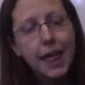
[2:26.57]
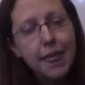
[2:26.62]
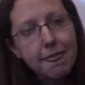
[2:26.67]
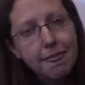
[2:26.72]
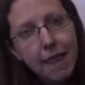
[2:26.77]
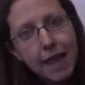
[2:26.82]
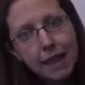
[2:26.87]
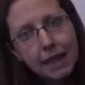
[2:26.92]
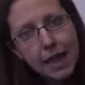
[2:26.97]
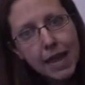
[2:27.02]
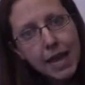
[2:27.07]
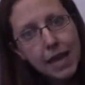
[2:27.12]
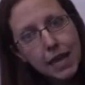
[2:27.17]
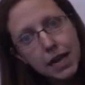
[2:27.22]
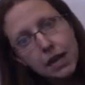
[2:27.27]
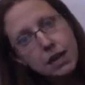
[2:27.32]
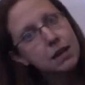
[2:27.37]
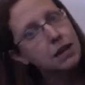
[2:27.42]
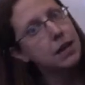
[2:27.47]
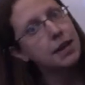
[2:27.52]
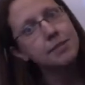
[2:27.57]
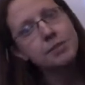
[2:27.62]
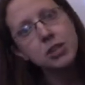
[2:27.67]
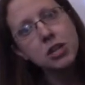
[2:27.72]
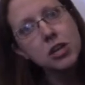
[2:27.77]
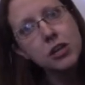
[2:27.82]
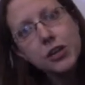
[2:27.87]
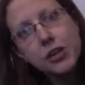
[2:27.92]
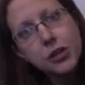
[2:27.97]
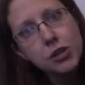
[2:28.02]
They like come to
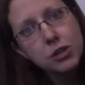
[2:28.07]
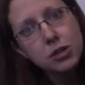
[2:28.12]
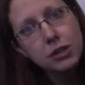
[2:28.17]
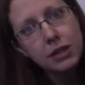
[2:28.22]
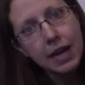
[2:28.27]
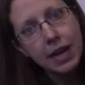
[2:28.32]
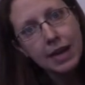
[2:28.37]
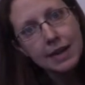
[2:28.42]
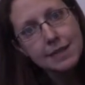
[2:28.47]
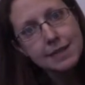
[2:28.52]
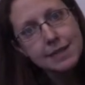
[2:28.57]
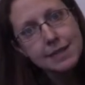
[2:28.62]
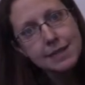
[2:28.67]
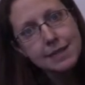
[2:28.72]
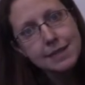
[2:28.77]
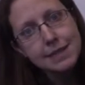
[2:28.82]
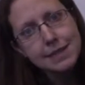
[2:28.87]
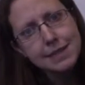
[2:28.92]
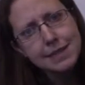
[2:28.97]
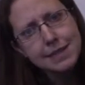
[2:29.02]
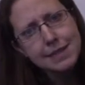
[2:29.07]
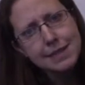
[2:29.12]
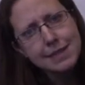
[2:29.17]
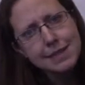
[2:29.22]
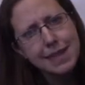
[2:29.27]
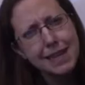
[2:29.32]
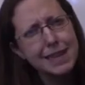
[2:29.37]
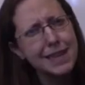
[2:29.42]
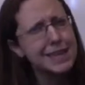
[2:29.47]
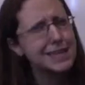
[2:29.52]
all your classes
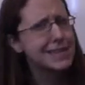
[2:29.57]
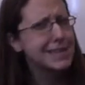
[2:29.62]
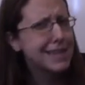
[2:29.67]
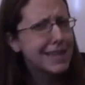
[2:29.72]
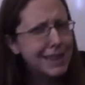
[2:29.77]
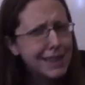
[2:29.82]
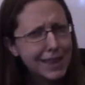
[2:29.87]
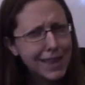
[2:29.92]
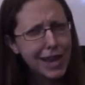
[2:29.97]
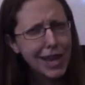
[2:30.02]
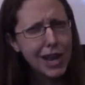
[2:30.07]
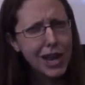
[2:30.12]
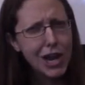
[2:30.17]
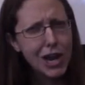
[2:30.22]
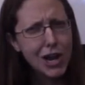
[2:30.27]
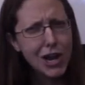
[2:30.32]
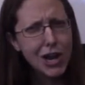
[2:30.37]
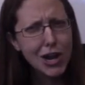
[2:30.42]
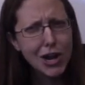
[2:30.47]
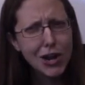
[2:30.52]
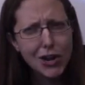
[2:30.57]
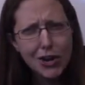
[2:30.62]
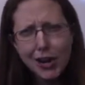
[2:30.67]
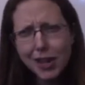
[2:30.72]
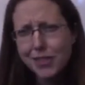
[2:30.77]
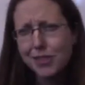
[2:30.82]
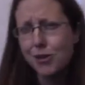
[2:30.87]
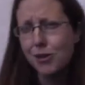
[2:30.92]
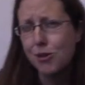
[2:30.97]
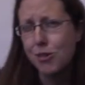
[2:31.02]
and they sit there
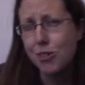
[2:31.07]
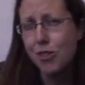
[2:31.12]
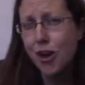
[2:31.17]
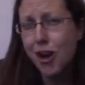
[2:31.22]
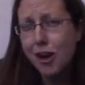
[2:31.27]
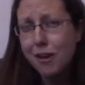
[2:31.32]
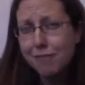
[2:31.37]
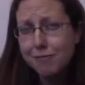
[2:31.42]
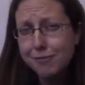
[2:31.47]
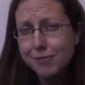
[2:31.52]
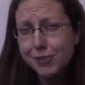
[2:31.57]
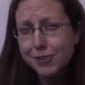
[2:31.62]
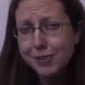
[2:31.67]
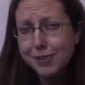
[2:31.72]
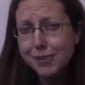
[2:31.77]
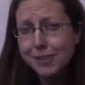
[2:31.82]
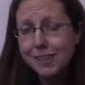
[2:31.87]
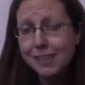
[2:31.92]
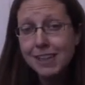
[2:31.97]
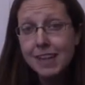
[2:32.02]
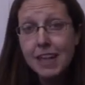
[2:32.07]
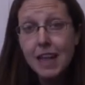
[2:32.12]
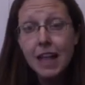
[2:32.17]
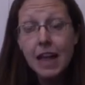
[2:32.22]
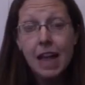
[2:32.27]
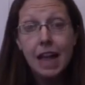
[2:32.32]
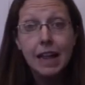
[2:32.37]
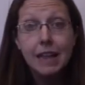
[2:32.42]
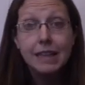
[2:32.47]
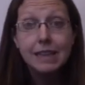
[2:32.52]
and they're thoughtful.
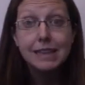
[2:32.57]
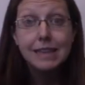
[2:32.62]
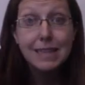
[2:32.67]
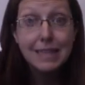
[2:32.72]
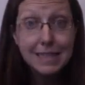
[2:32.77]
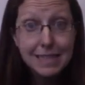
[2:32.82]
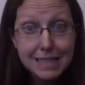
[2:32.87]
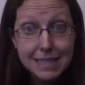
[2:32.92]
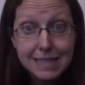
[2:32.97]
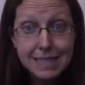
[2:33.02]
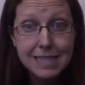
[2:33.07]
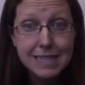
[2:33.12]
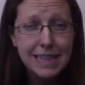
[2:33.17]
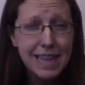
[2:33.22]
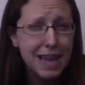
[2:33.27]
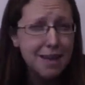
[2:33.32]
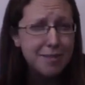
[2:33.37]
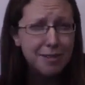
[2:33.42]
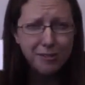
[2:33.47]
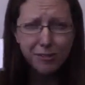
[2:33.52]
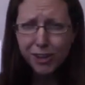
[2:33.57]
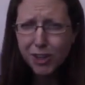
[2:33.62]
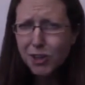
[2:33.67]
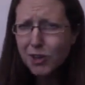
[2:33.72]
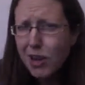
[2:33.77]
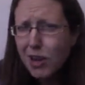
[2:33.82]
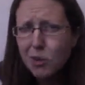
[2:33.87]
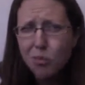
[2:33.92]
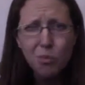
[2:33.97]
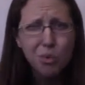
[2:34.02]
Listen to them and figure
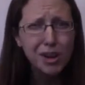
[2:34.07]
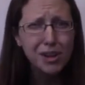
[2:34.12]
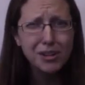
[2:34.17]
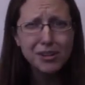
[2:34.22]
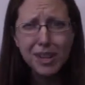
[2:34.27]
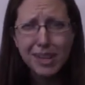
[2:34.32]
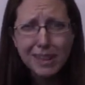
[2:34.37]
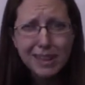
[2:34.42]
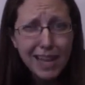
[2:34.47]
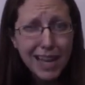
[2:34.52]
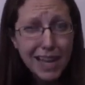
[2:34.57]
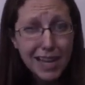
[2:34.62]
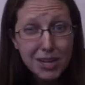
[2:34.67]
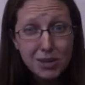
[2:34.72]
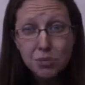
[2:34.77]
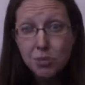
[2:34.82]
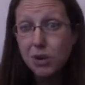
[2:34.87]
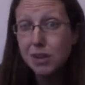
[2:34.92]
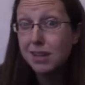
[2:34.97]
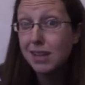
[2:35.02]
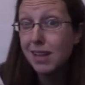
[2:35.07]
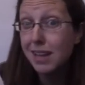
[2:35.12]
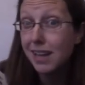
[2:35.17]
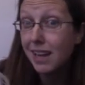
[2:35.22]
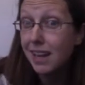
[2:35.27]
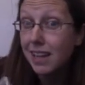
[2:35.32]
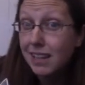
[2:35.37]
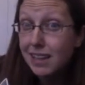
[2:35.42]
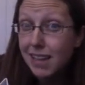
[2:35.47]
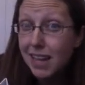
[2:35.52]
out what do they like, what do they
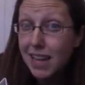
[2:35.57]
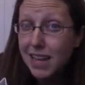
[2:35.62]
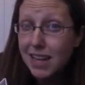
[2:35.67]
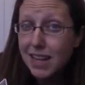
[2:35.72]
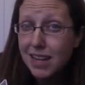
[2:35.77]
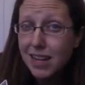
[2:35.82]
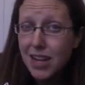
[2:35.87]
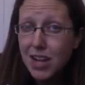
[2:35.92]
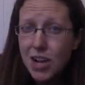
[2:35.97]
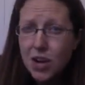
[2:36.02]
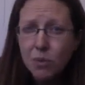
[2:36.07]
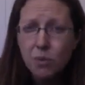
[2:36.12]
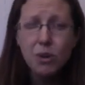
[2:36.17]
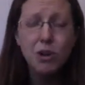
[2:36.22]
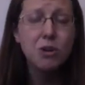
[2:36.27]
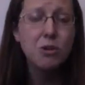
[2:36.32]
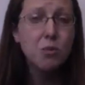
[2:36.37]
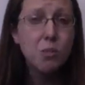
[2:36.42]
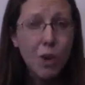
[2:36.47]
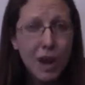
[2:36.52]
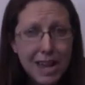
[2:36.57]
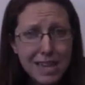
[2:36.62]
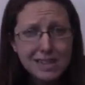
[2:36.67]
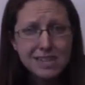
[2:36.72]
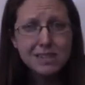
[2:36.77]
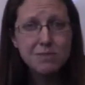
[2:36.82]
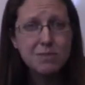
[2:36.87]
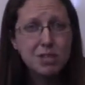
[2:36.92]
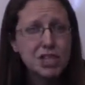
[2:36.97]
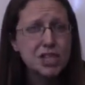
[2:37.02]
not like, what are ways
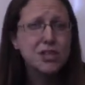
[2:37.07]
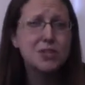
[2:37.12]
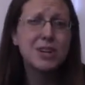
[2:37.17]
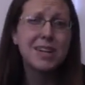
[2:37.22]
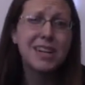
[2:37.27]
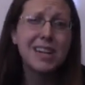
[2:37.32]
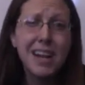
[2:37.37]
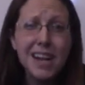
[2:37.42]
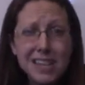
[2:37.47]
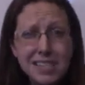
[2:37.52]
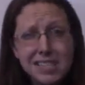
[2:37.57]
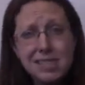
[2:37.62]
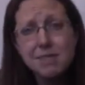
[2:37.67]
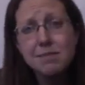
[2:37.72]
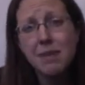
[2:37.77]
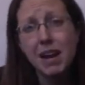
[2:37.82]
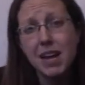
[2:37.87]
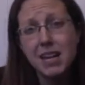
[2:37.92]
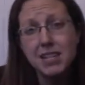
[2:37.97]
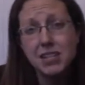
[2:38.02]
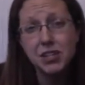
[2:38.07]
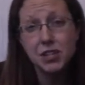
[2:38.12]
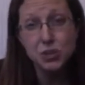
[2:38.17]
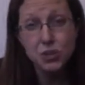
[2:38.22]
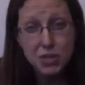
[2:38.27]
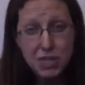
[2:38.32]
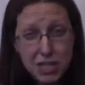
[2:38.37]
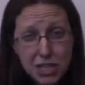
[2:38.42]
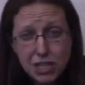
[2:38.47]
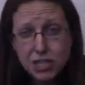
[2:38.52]
in which you can customize your
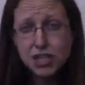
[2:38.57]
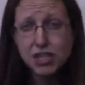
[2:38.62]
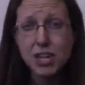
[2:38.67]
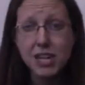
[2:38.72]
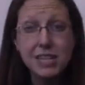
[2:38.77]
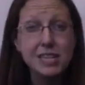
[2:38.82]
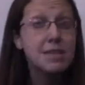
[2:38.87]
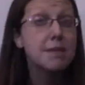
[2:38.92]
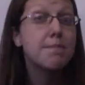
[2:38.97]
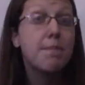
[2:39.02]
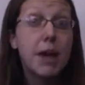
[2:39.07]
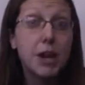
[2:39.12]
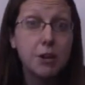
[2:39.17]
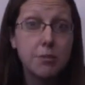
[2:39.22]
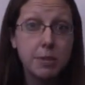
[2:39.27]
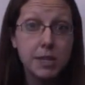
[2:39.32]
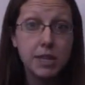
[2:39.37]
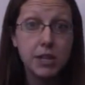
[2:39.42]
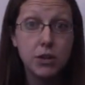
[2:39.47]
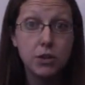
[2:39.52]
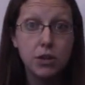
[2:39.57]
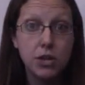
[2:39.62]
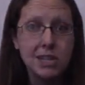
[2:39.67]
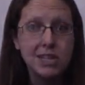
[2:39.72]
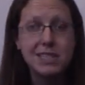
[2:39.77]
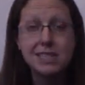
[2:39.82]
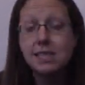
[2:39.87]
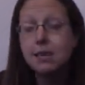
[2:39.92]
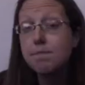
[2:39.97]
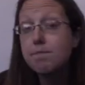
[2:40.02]
teaching to better meet their
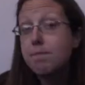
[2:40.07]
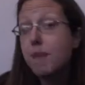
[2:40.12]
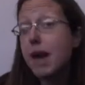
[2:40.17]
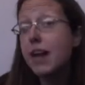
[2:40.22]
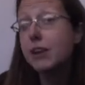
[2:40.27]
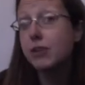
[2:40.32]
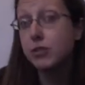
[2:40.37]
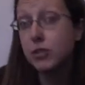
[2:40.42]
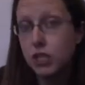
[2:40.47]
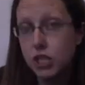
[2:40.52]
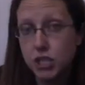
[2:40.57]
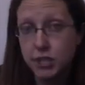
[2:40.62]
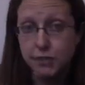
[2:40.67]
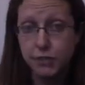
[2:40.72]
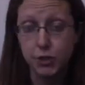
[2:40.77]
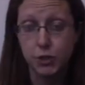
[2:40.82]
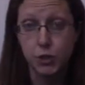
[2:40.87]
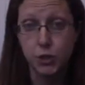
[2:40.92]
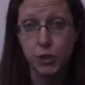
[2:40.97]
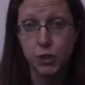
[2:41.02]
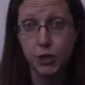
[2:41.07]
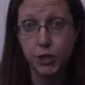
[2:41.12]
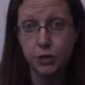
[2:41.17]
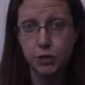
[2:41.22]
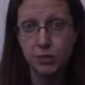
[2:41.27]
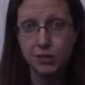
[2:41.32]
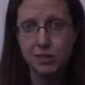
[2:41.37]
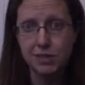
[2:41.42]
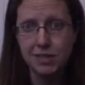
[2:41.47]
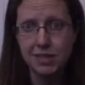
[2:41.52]
needs, to better achieve your learning
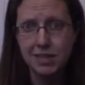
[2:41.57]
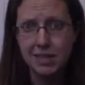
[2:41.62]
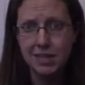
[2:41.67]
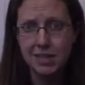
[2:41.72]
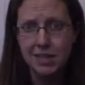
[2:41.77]
goals.